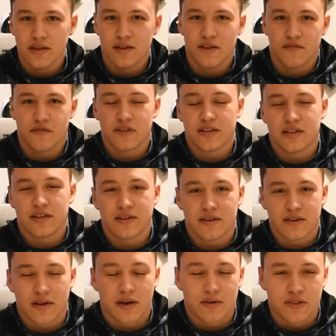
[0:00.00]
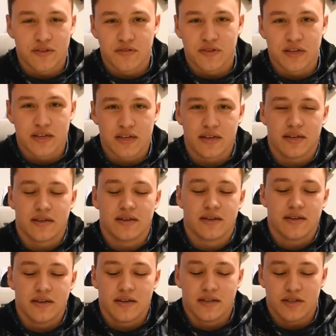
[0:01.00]
If you didn't, I'll leave a link in it
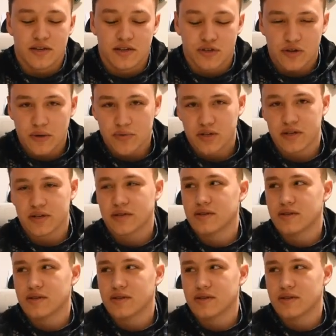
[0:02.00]
in the description.